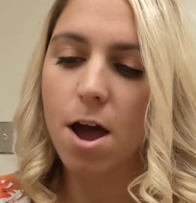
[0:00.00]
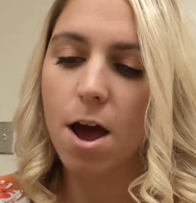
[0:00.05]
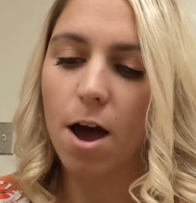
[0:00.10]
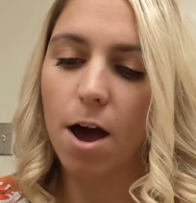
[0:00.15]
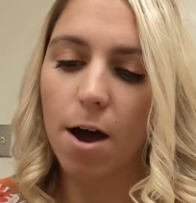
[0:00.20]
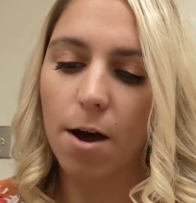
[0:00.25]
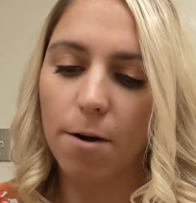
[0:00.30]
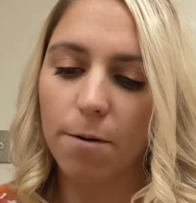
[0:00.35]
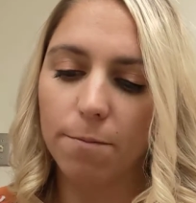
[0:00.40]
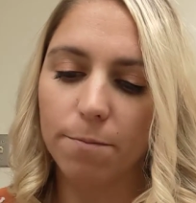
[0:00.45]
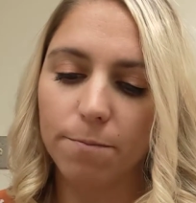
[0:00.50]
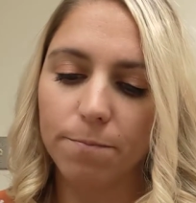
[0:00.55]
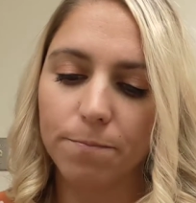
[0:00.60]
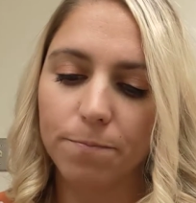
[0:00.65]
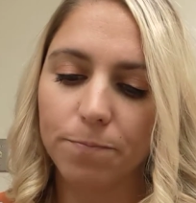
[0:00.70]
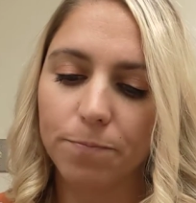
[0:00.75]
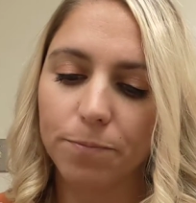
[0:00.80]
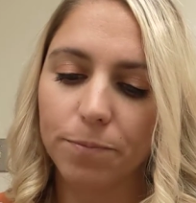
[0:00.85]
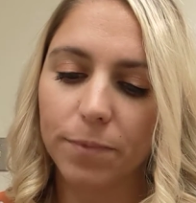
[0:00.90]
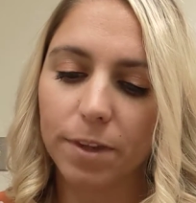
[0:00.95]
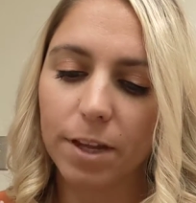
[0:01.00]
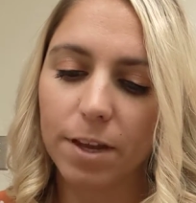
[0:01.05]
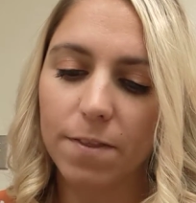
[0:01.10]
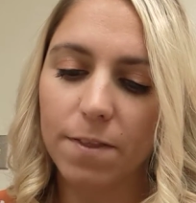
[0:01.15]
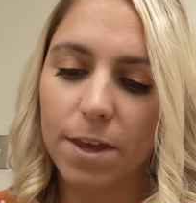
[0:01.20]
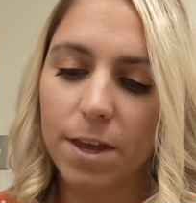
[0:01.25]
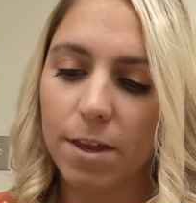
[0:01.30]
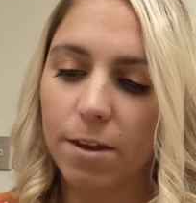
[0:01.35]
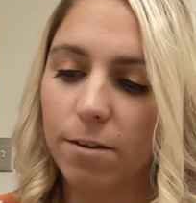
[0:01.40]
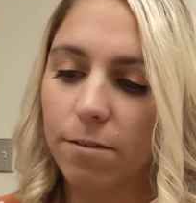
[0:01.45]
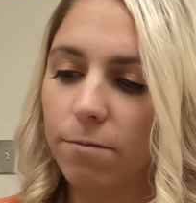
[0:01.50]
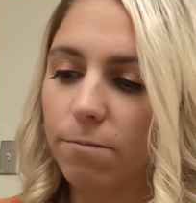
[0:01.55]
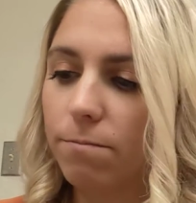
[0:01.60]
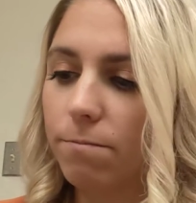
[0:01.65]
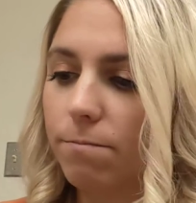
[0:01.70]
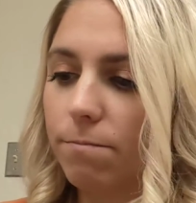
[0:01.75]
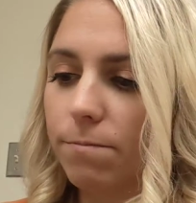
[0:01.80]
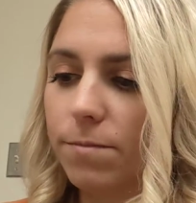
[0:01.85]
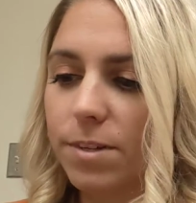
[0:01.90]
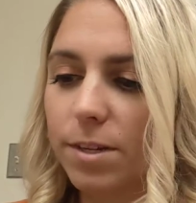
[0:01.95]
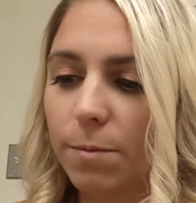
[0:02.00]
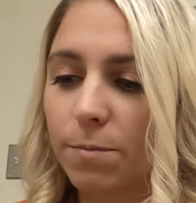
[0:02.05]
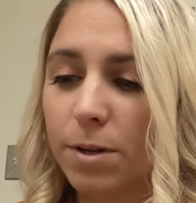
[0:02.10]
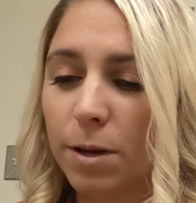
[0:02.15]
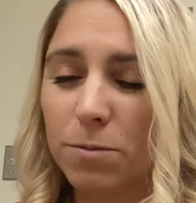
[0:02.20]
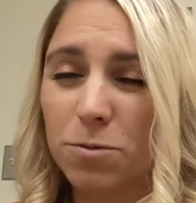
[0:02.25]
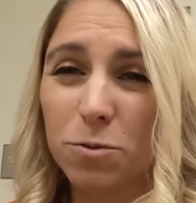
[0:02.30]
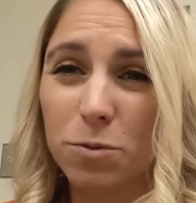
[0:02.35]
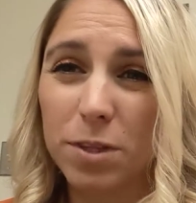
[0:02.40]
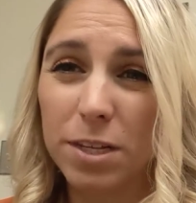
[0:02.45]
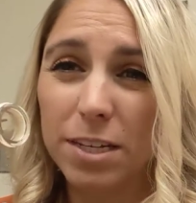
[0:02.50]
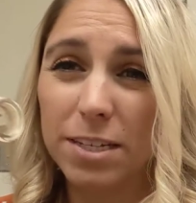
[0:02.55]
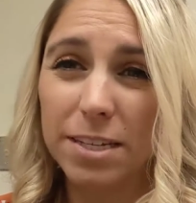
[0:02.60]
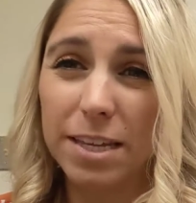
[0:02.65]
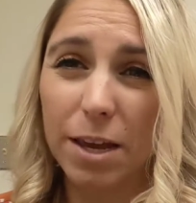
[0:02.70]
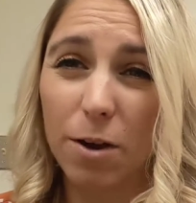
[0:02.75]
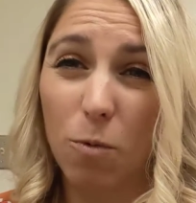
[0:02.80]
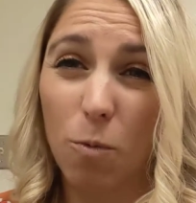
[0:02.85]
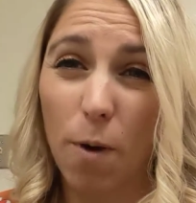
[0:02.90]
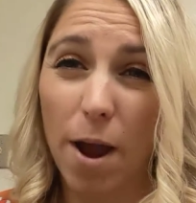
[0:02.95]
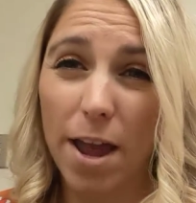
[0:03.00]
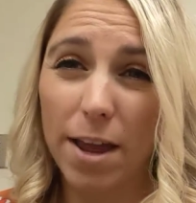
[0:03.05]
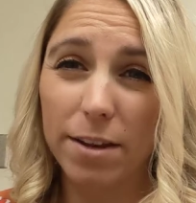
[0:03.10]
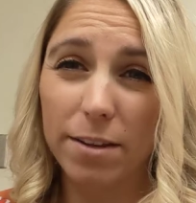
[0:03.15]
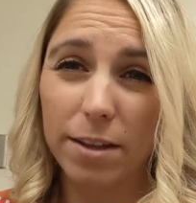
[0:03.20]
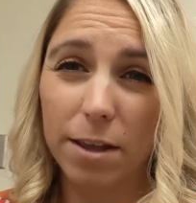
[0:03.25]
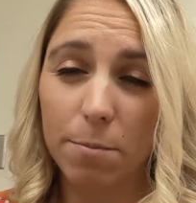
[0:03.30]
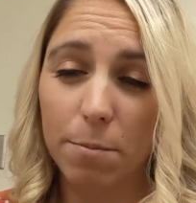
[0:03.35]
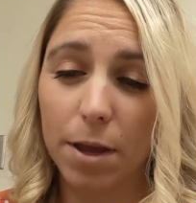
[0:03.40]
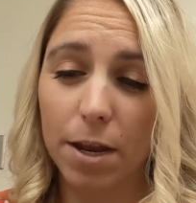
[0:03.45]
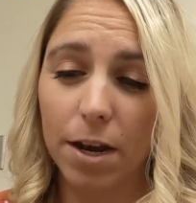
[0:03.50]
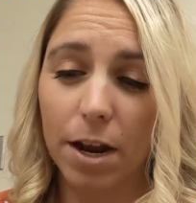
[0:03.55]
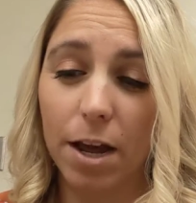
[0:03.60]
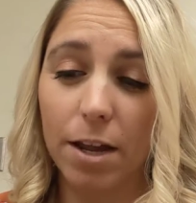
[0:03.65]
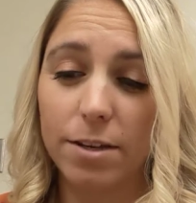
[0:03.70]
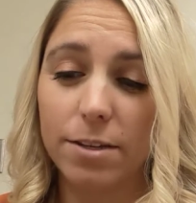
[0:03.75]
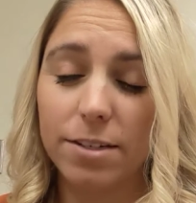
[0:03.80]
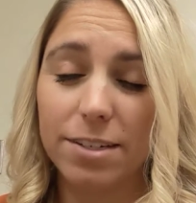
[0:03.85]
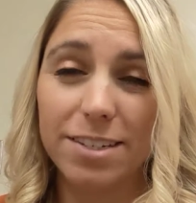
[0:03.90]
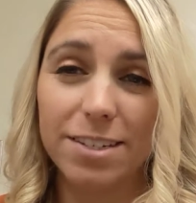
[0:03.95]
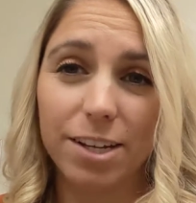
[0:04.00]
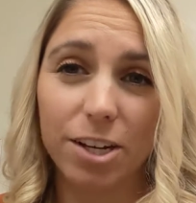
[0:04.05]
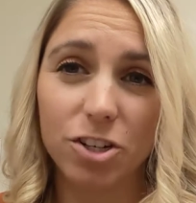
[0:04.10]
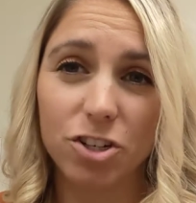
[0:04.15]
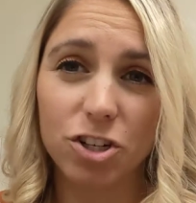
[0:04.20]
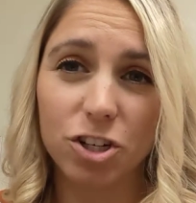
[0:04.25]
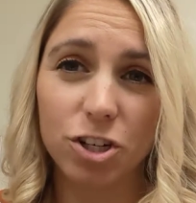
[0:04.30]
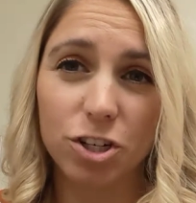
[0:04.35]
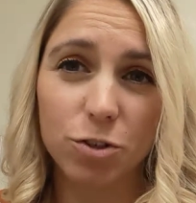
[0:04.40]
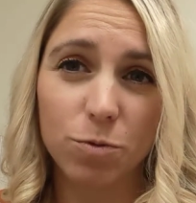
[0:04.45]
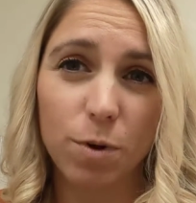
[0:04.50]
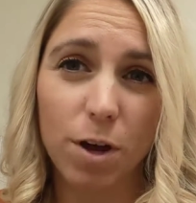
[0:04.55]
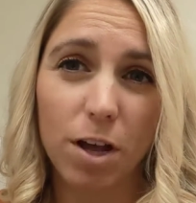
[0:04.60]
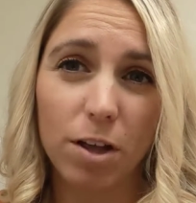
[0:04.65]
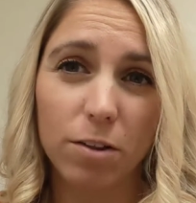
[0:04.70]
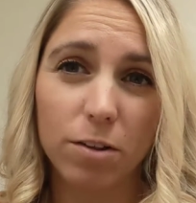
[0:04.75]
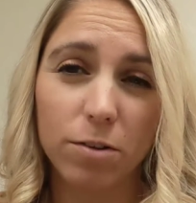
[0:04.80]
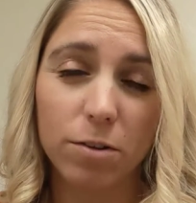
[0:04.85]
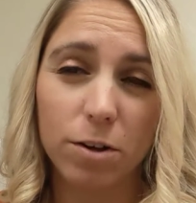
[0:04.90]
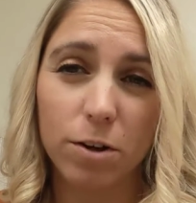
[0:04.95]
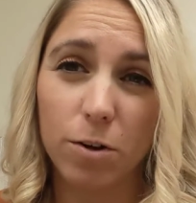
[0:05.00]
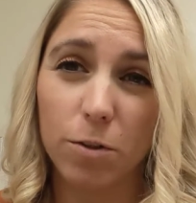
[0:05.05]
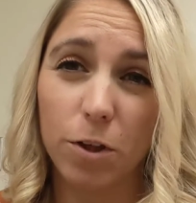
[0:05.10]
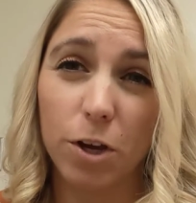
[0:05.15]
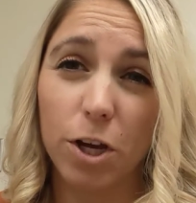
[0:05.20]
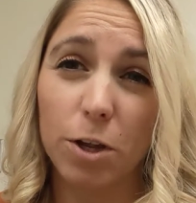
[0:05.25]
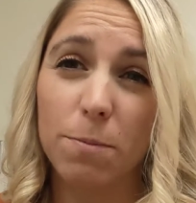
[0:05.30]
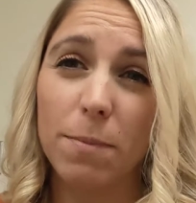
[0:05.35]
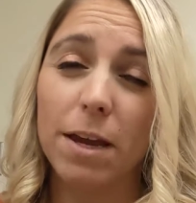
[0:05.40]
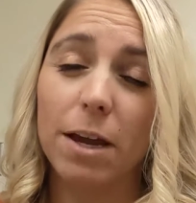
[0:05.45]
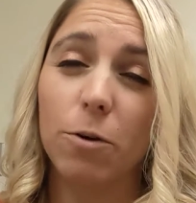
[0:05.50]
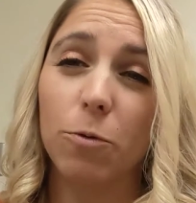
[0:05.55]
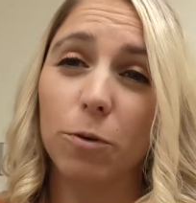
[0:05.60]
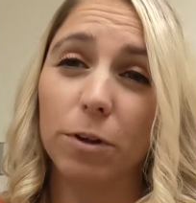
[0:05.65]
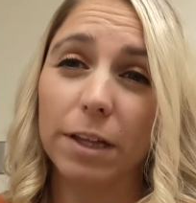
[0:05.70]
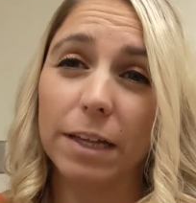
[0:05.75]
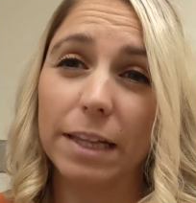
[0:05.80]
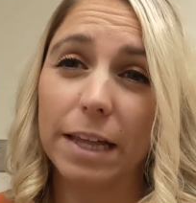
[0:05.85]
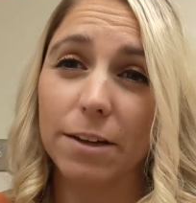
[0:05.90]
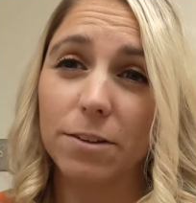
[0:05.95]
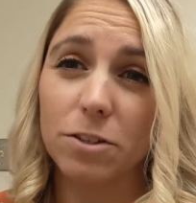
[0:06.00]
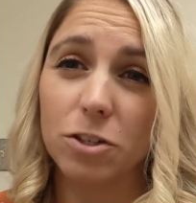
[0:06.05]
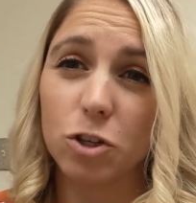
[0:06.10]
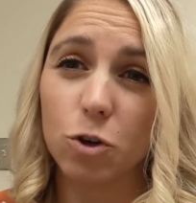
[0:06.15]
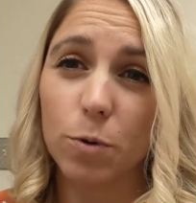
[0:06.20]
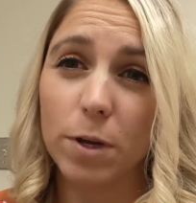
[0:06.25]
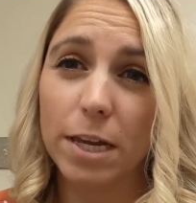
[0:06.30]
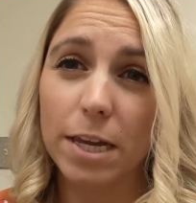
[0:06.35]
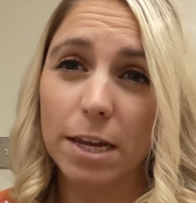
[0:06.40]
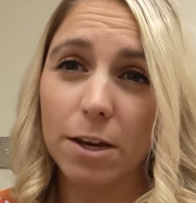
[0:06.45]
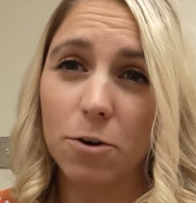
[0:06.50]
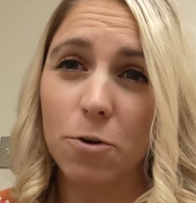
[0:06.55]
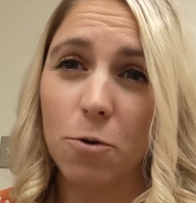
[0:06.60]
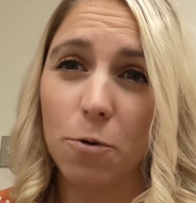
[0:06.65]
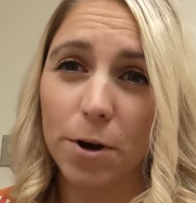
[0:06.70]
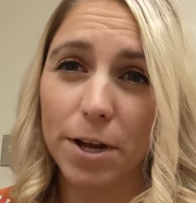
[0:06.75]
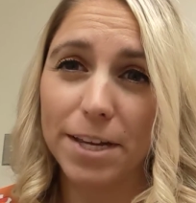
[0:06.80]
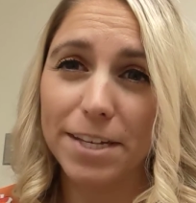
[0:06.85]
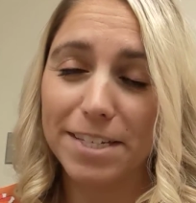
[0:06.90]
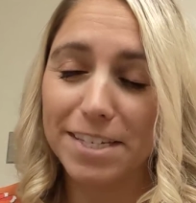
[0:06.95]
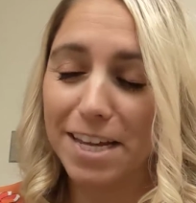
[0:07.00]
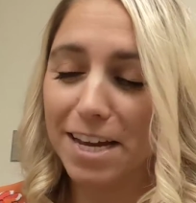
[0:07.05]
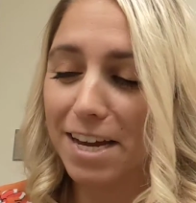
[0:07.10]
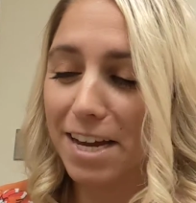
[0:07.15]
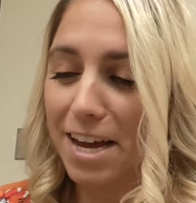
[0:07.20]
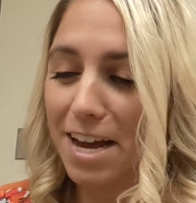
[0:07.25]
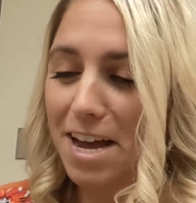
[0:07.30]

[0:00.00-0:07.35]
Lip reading: And then sometimes when these get wet, they may not suction as well, or they can make a really loud squeaking noise.